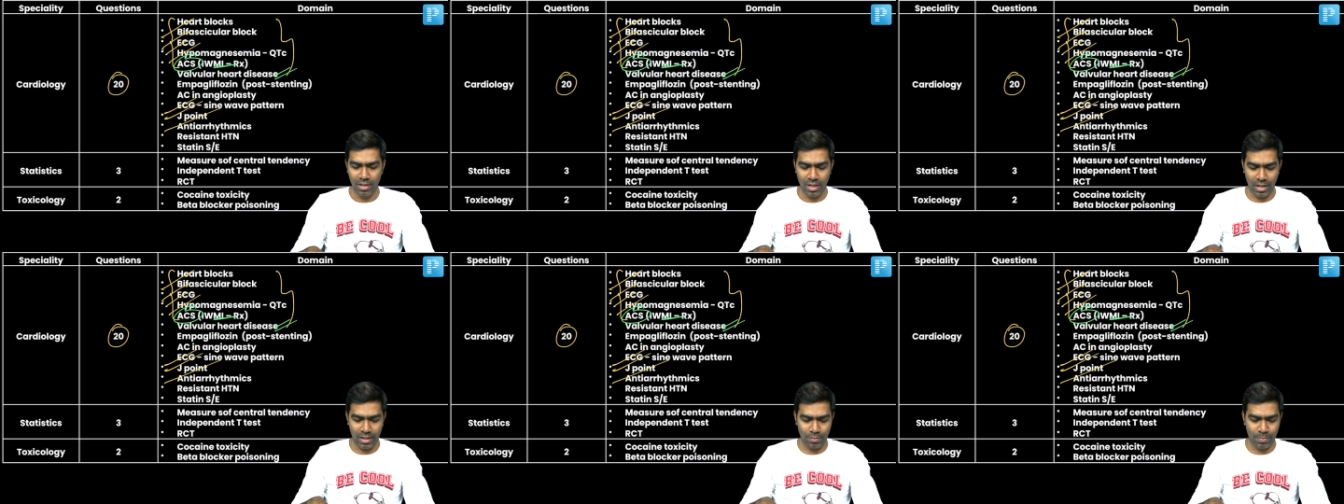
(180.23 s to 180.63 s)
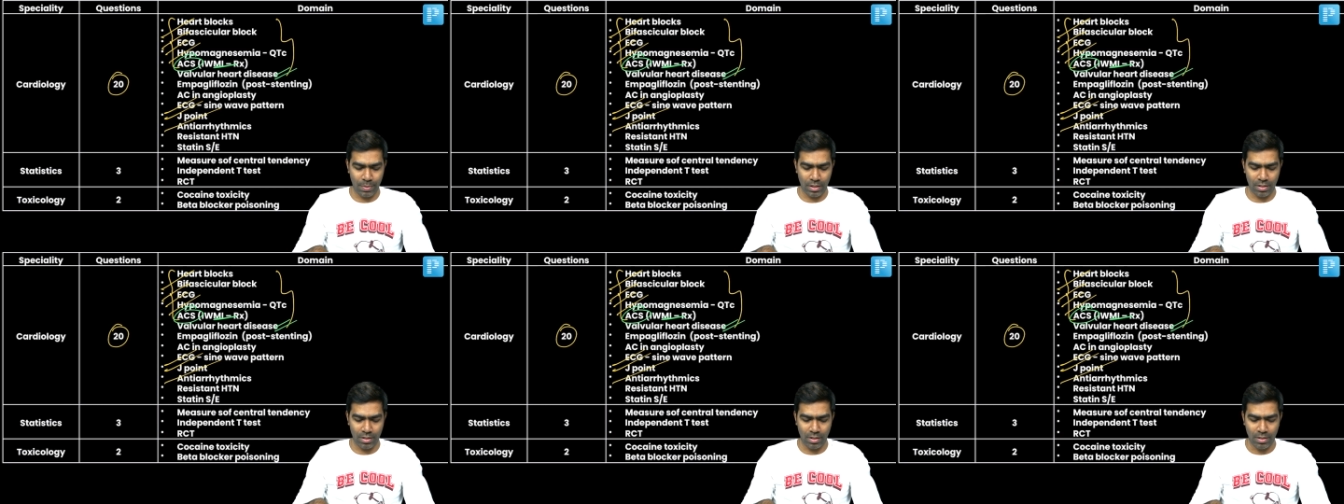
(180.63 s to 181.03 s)

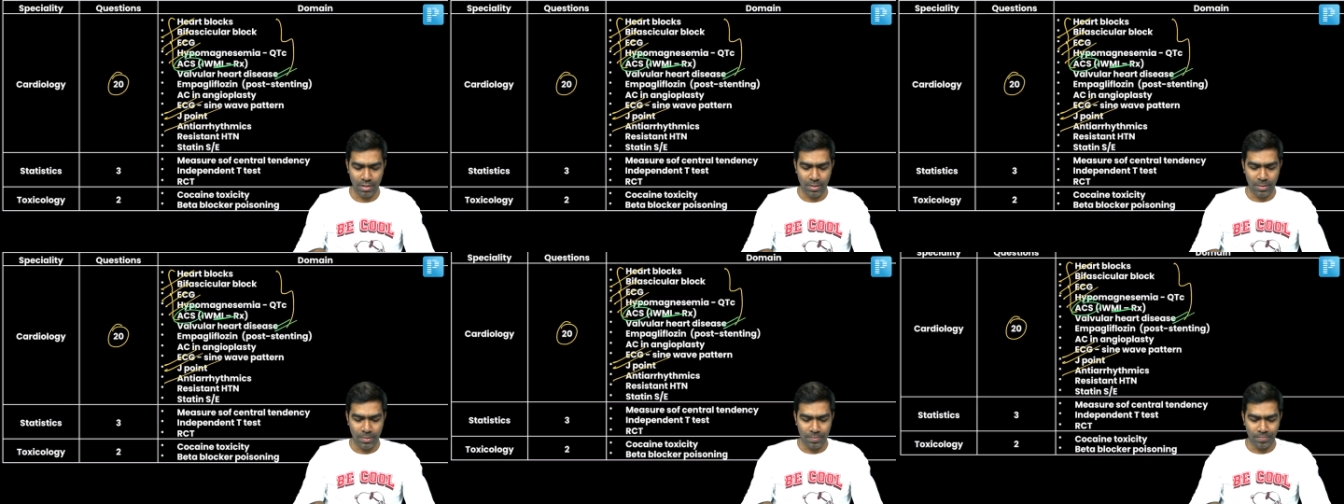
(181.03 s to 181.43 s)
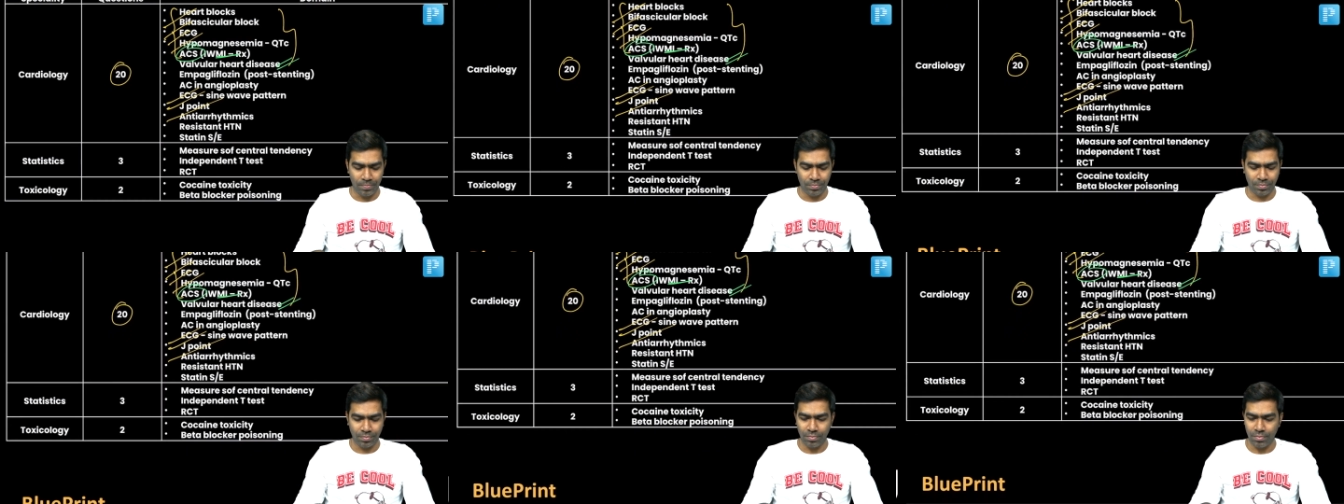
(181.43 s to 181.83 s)
expected.
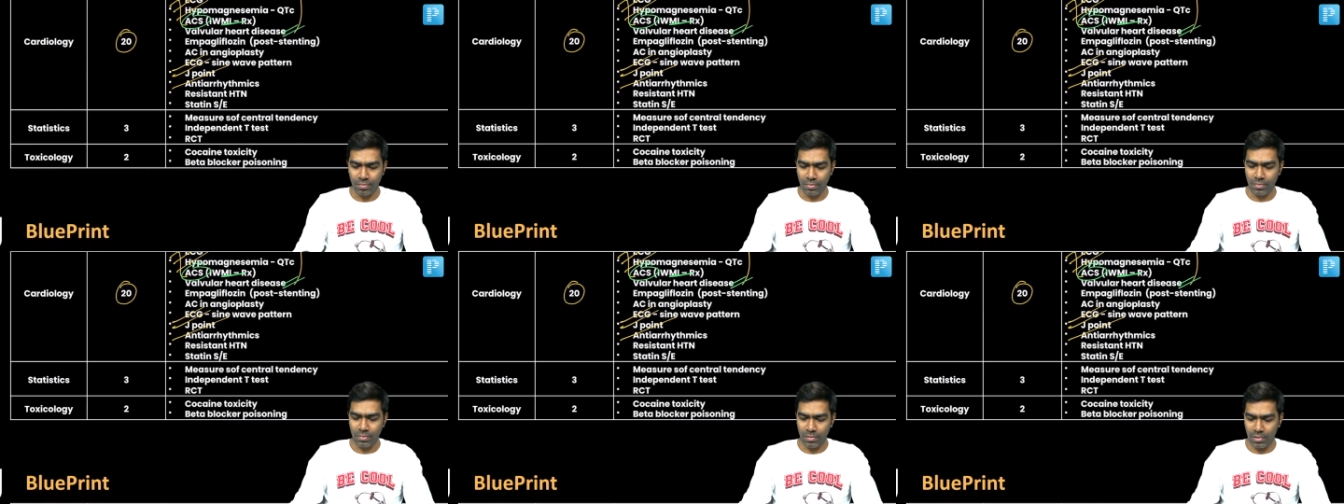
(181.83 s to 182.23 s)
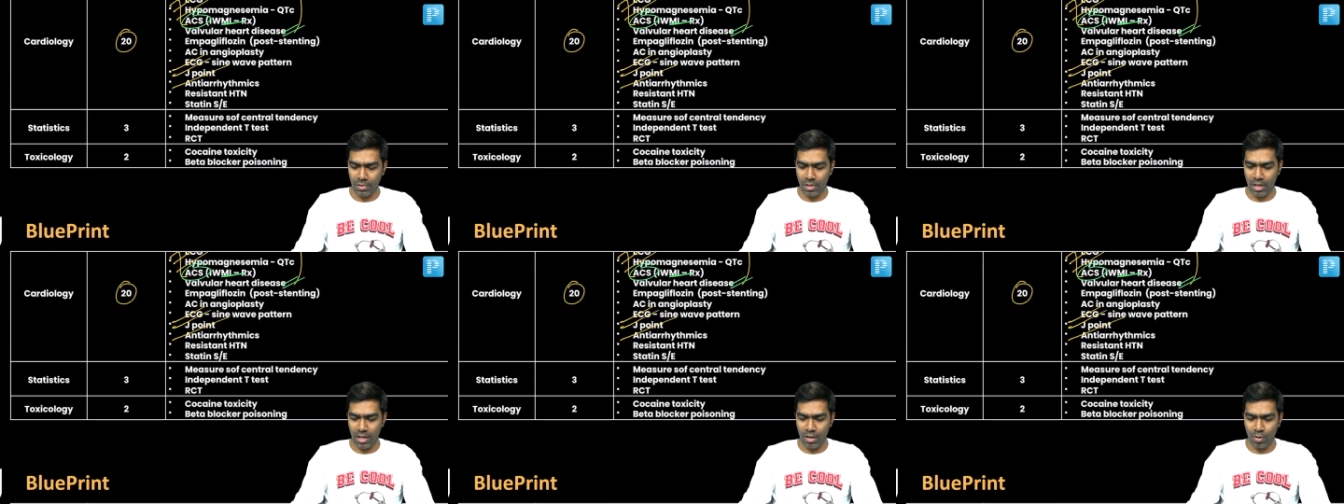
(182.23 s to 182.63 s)

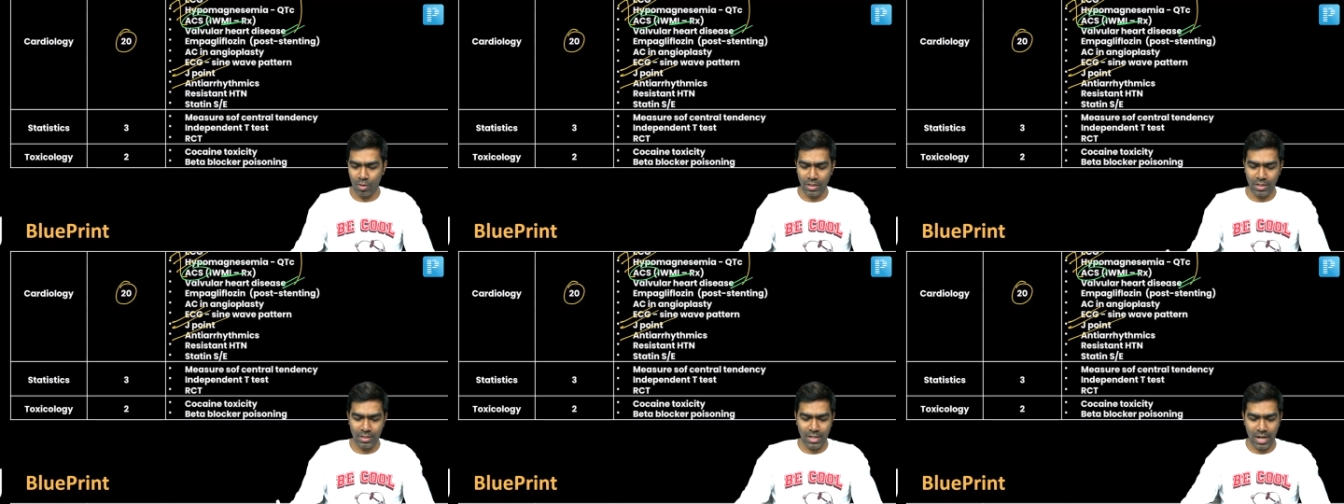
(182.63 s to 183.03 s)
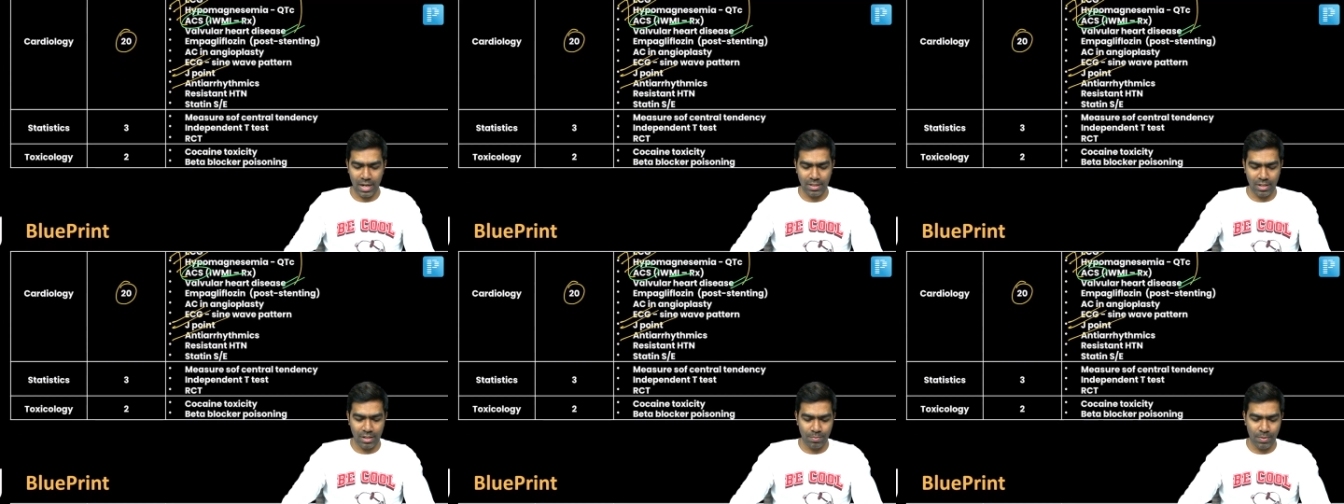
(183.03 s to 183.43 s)
And look at the
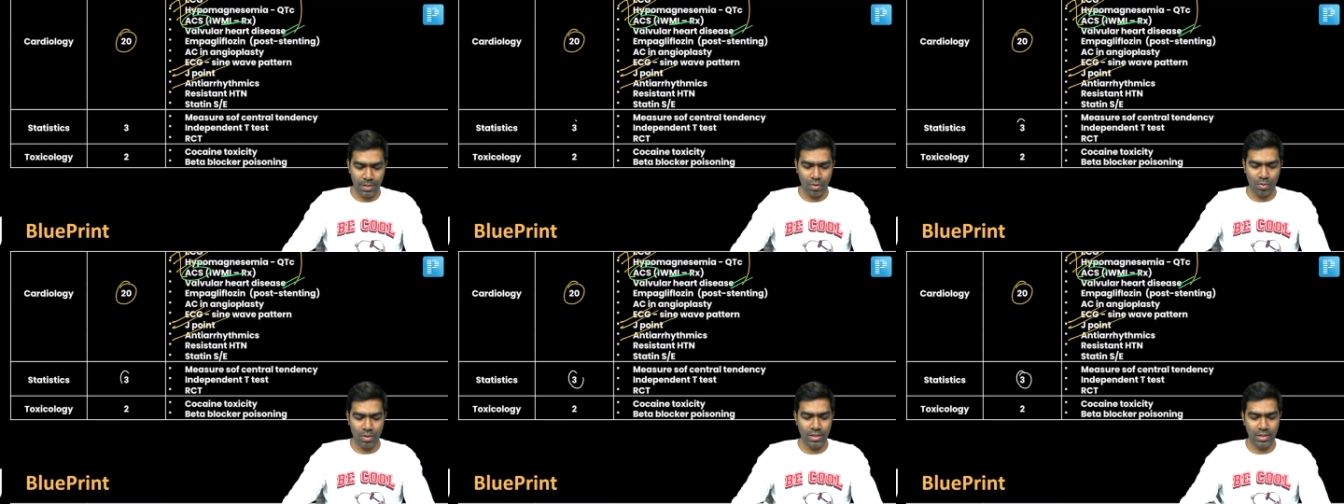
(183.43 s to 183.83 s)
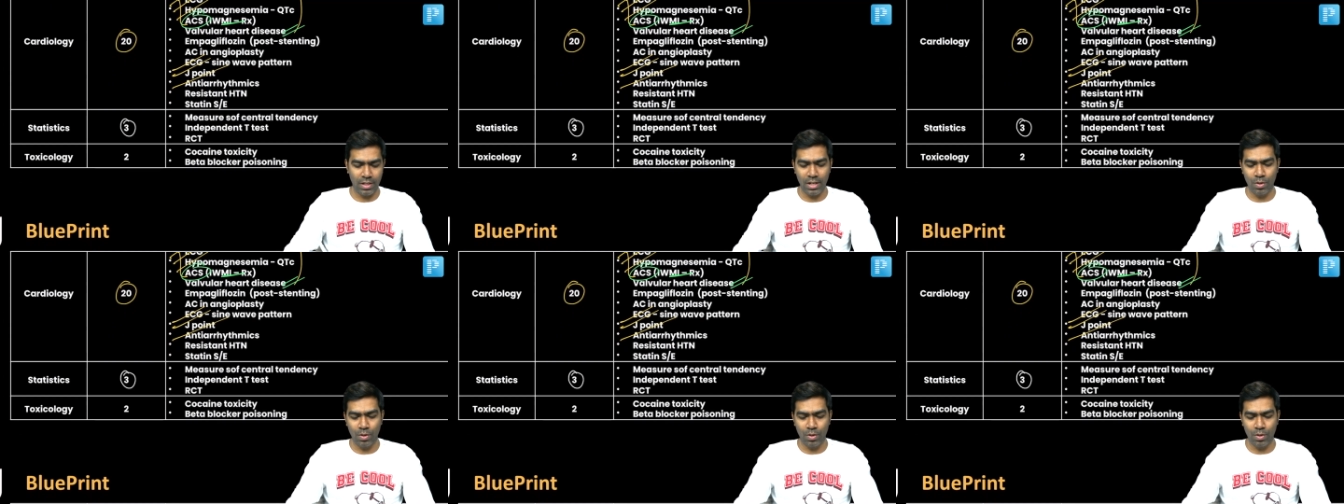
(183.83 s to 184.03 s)
statistics part, only 3